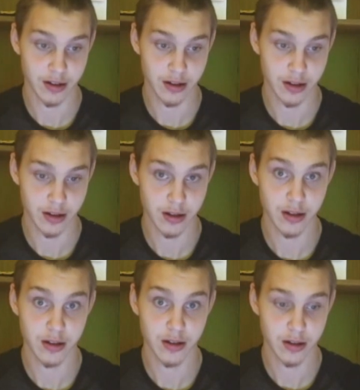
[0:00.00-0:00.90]

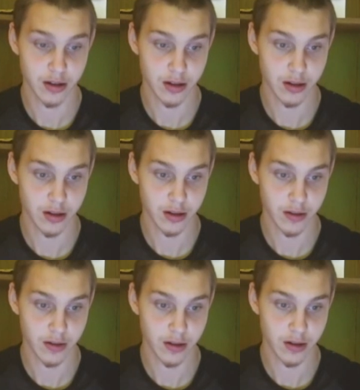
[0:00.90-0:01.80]

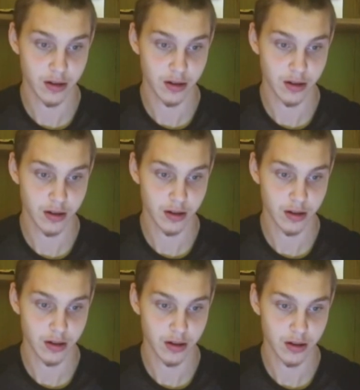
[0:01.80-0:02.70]

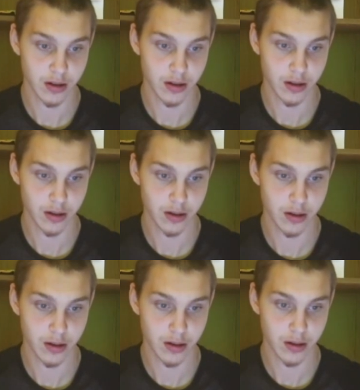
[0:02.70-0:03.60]

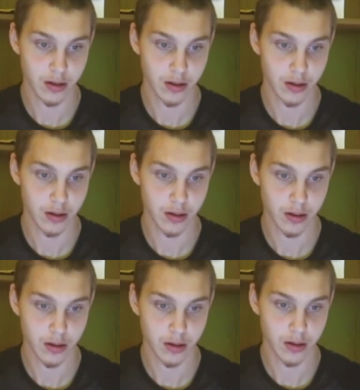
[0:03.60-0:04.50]

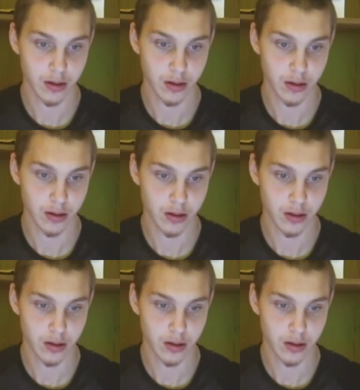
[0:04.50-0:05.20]
(silence)